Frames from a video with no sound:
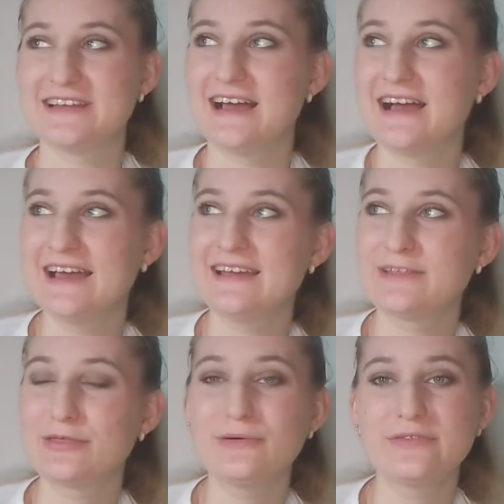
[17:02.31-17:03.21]
I
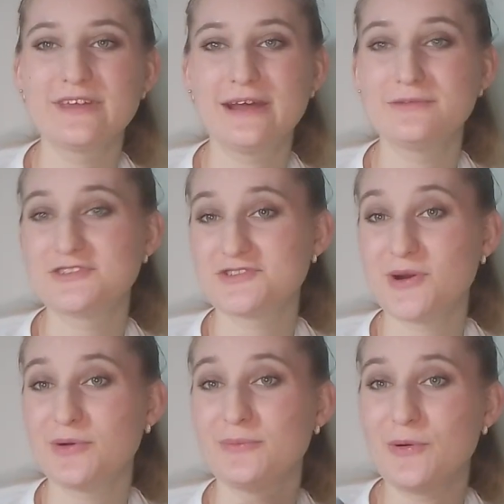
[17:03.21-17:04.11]
thought that I would
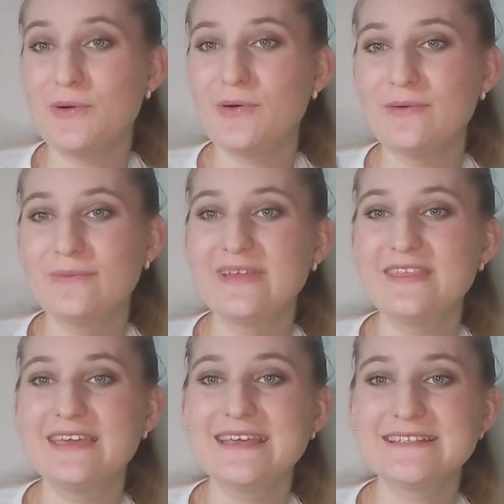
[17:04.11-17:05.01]
struggle more with
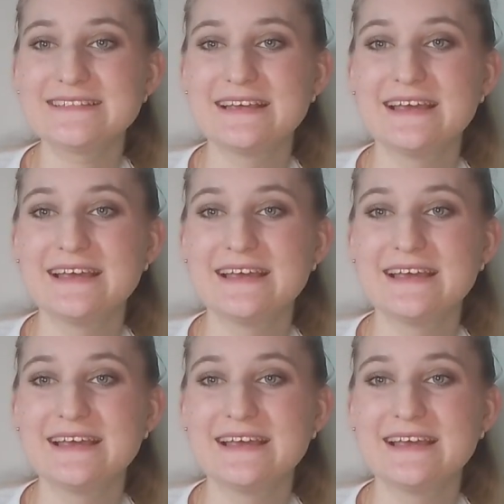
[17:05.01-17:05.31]
these,